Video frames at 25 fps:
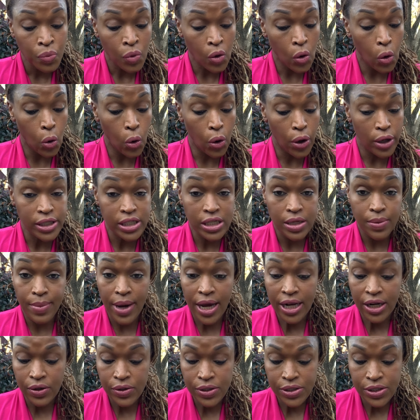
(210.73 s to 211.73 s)
or
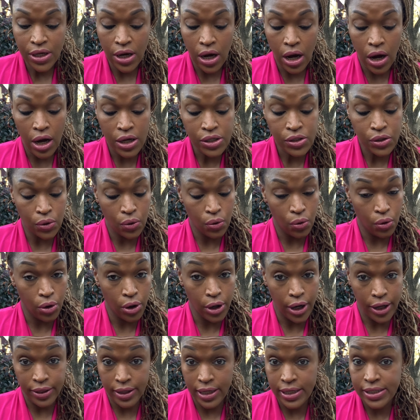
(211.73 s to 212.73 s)
tomato sauce,
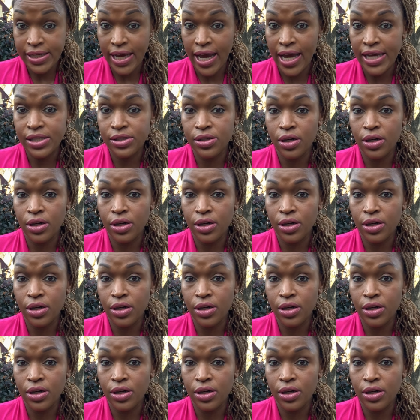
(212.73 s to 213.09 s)
or in this case,